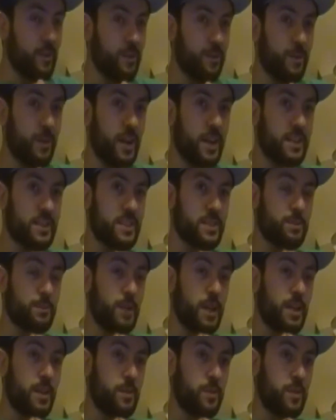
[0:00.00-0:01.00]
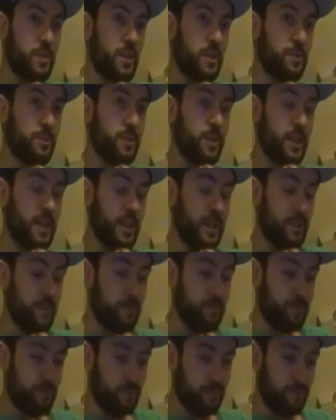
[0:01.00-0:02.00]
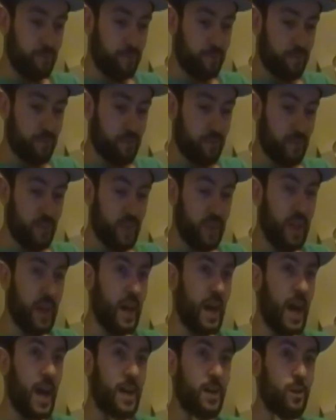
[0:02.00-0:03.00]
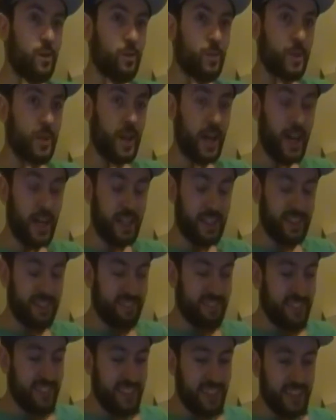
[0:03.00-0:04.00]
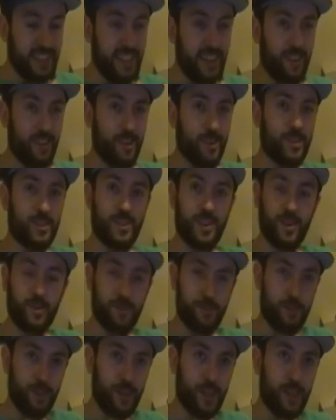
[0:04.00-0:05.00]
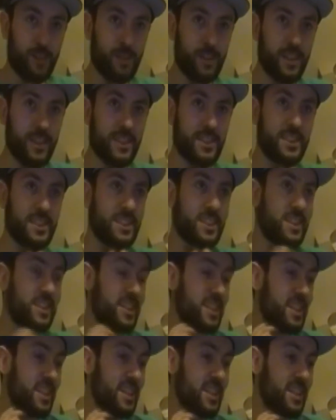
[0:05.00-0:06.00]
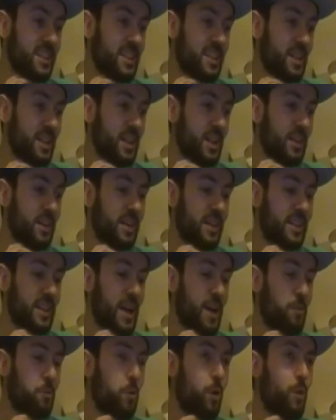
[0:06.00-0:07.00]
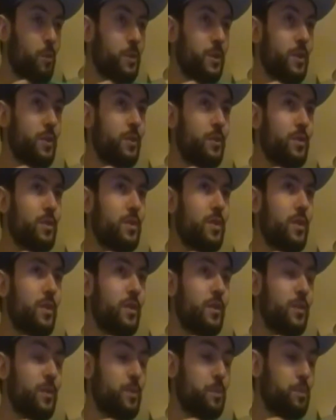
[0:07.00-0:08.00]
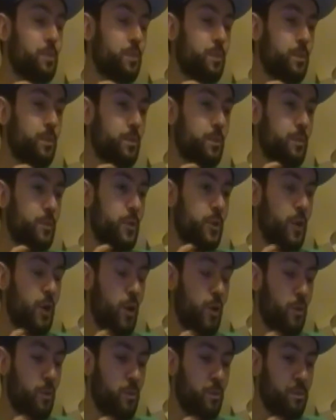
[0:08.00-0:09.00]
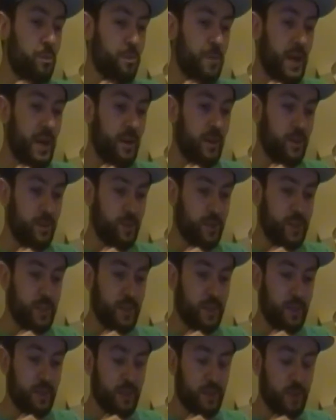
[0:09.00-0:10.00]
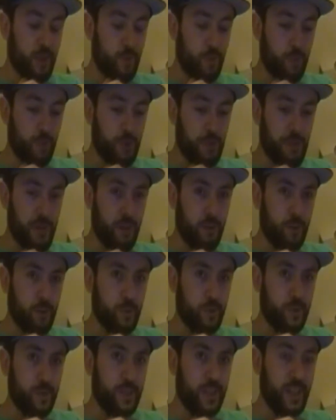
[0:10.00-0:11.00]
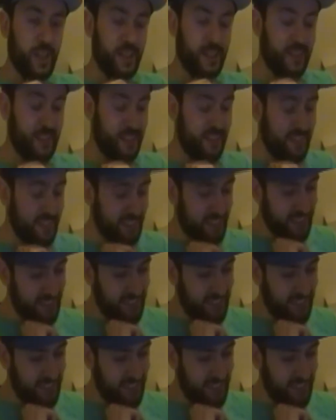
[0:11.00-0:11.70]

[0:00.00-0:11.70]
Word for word: just finds some random stuff funny that I don't I there are some funny ones, like that one with the the no marital no premarital sex.